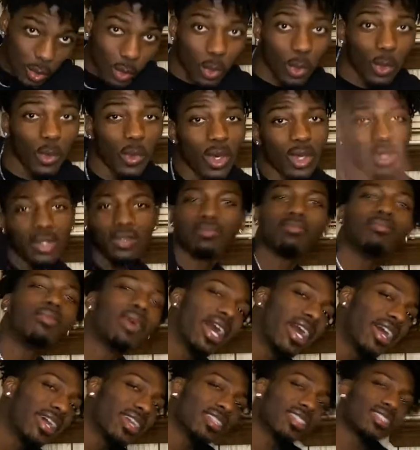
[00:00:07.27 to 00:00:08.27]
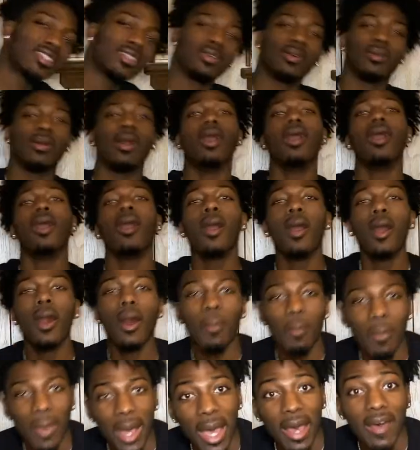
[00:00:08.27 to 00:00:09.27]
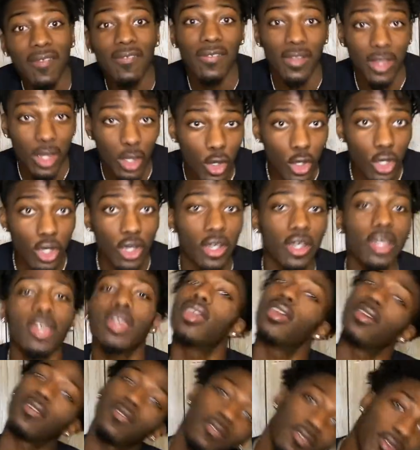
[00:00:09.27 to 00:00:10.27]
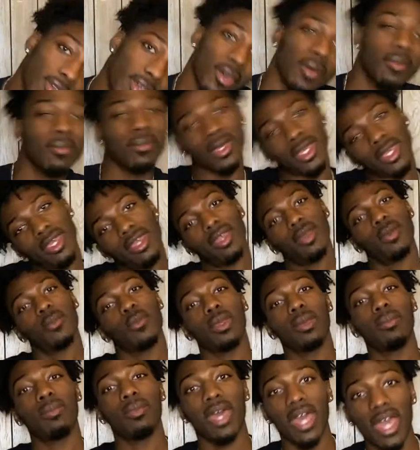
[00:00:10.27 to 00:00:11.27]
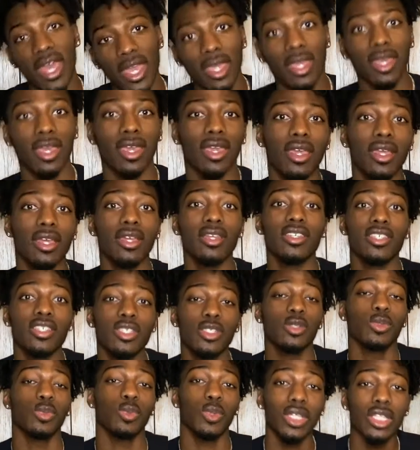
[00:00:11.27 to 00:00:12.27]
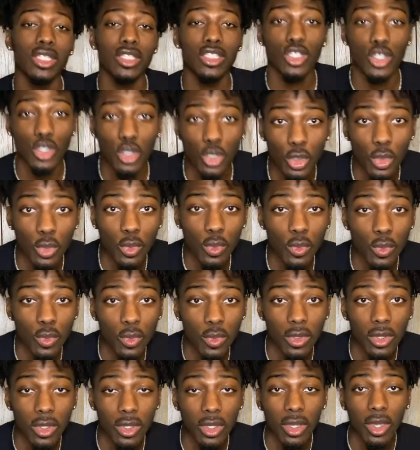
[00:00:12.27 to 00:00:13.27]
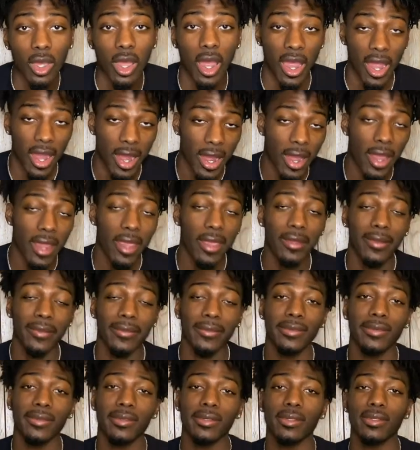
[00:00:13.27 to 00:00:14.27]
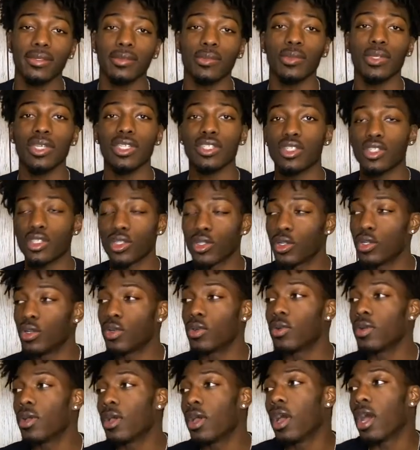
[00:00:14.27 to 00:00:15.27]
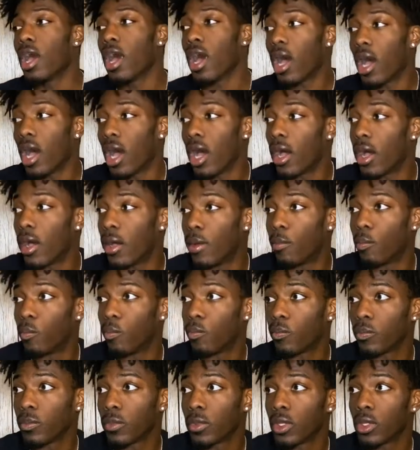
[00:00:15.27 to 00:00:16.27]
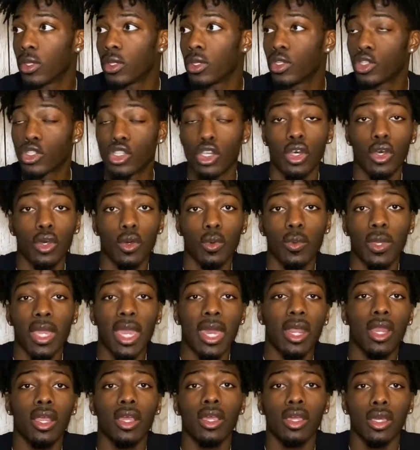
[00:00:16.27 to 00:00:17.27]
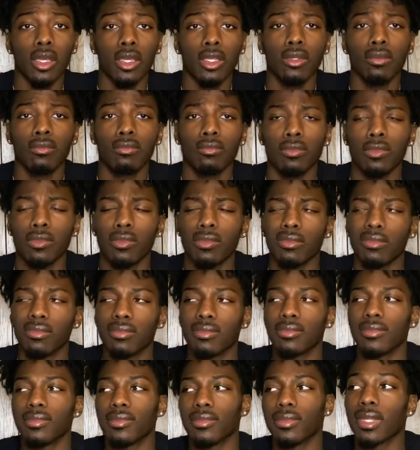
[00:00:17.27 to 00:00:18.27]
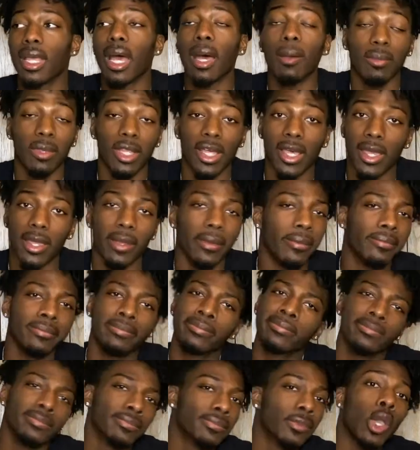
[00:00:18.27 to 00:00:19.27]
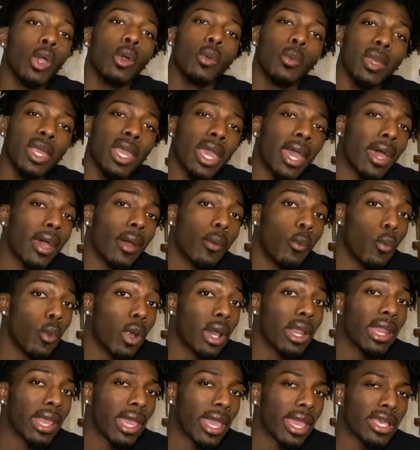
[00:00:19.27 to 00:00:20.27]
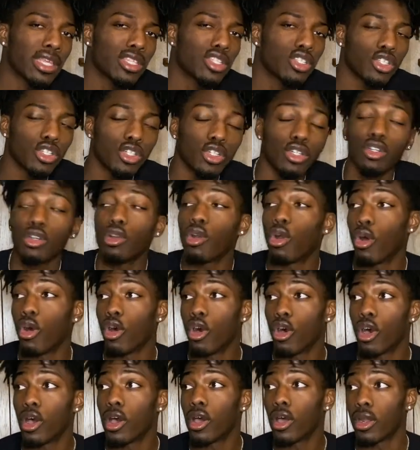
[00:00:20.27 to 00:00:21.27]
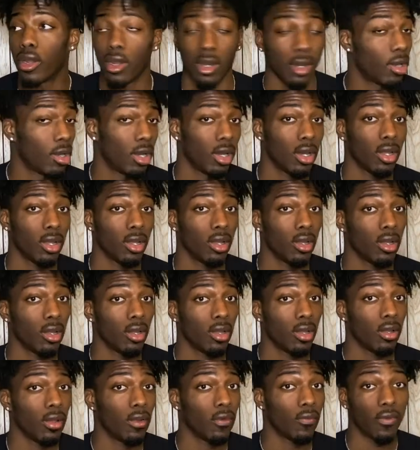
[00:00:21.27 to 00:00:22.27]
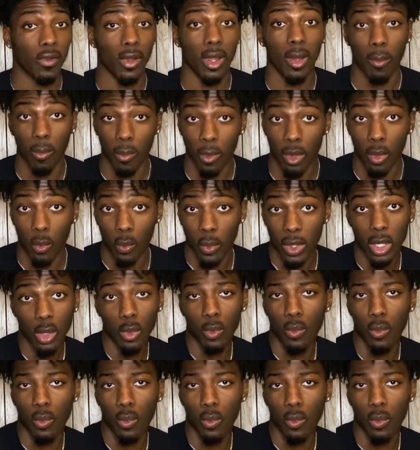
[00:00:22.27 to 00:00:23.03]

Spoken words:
Welcome back to my vlog, you feel me? We back here, this is week two, all right? Week two. So we had a good, I'm lying. We had one answer on from week